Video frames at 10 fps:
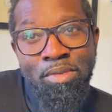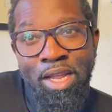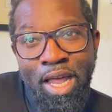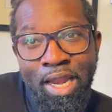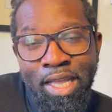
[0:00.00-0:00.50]

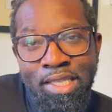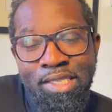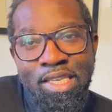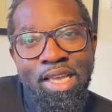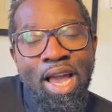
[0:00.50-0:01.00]
I like to
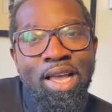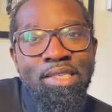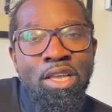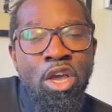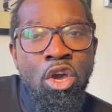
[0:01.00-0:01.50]
see
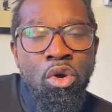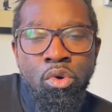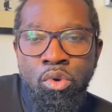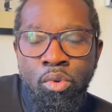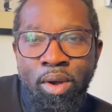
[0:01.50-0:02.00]
guys
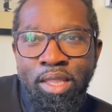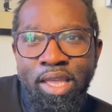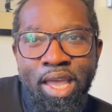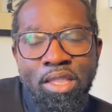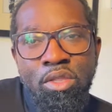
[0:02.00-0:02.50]
who, when they
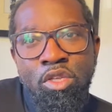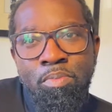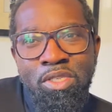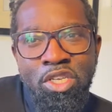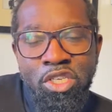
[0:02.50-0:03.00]
get into those
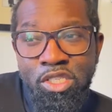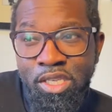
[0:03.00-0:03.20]
positions,